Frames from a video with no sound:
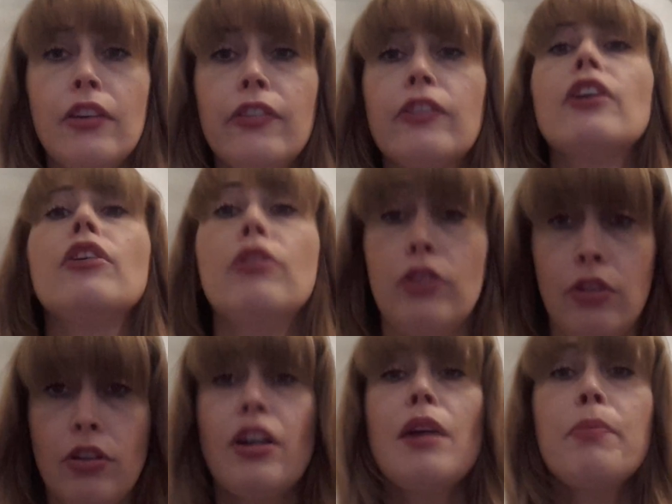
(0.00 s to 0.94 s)
So
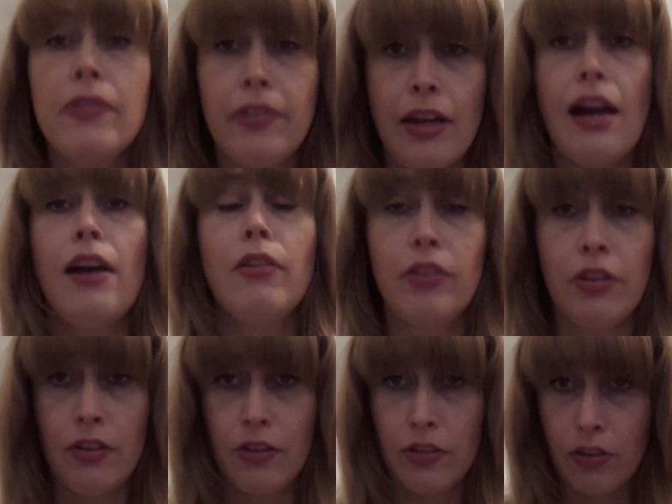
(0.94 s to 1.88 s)
you look up and down.
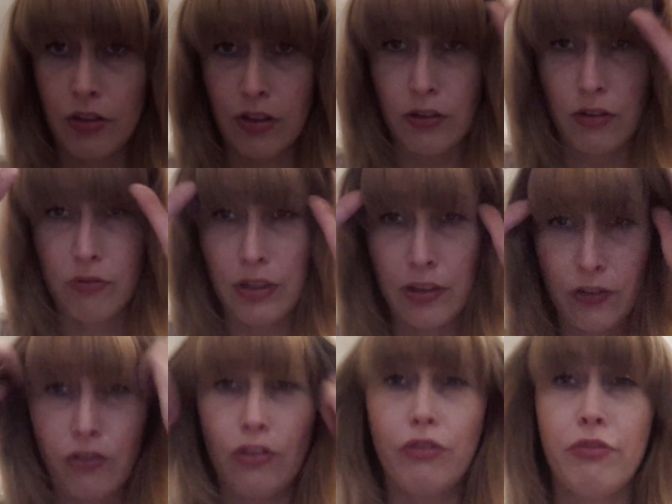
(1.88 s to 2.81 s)
God, I've got a really
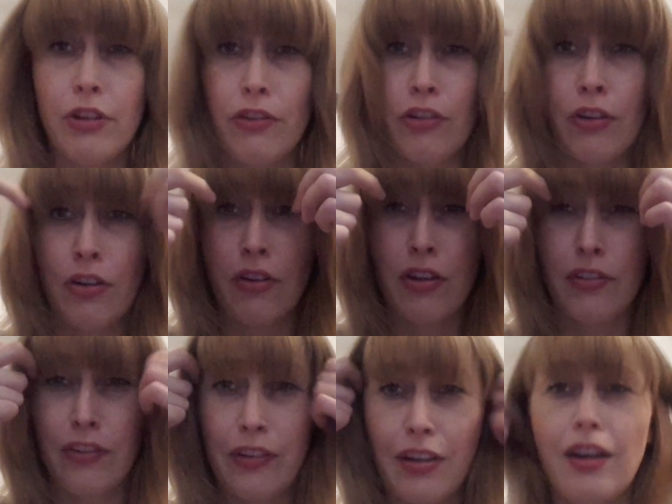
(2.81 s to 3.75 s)
dodgy fringe going on,
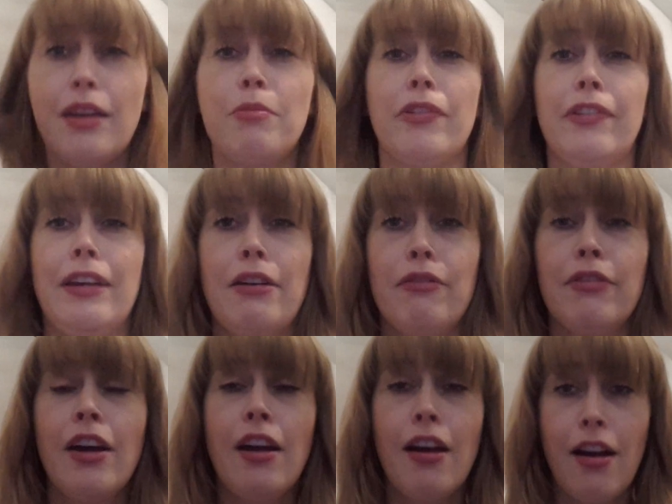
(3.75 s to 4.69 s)
I just cut it myself.
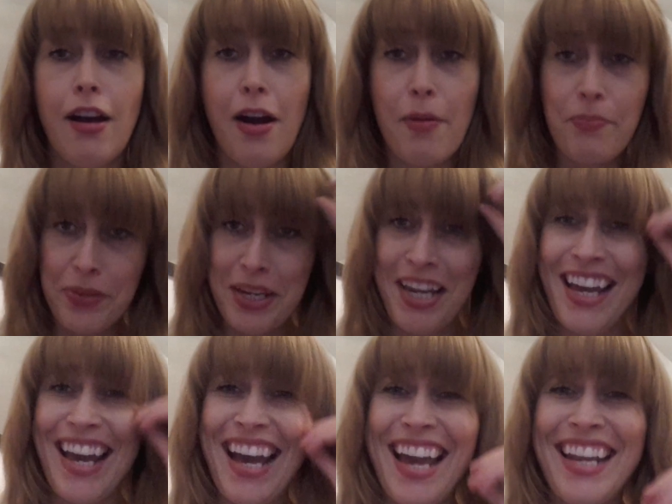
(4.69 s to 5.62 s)

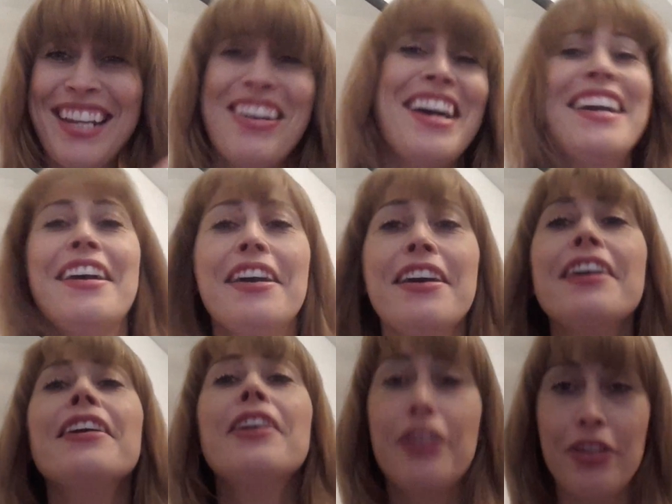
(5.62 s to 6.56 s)
Anyway,
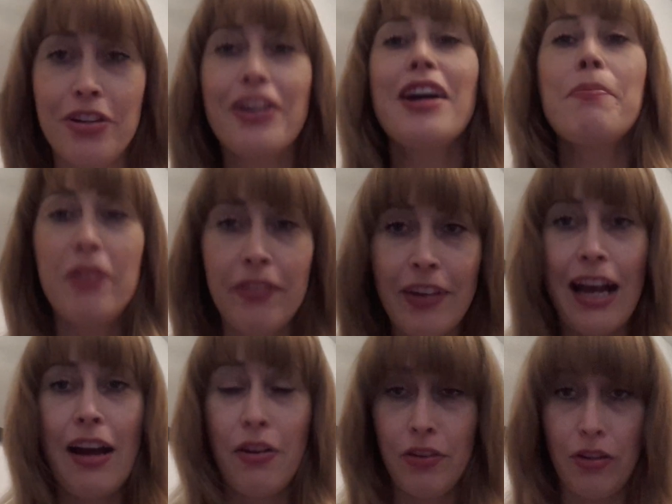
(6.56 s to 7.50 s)
you look up and
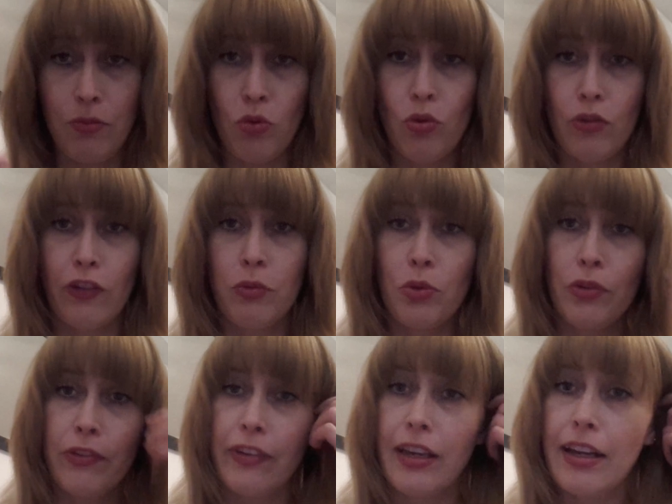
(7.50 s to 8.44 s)
down and walk
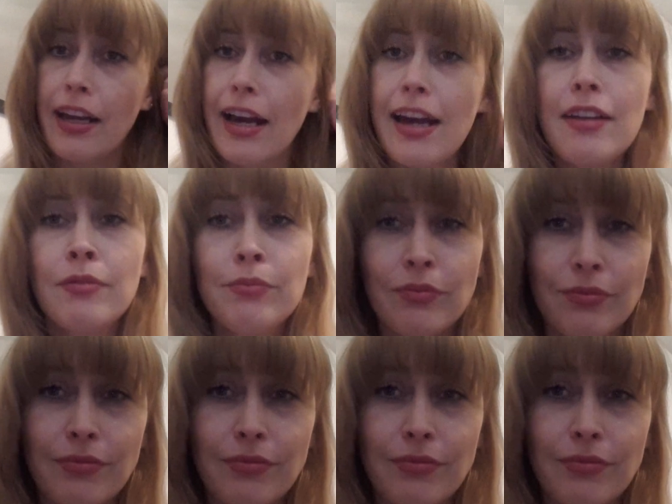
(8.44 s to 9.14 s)
towards it, okay.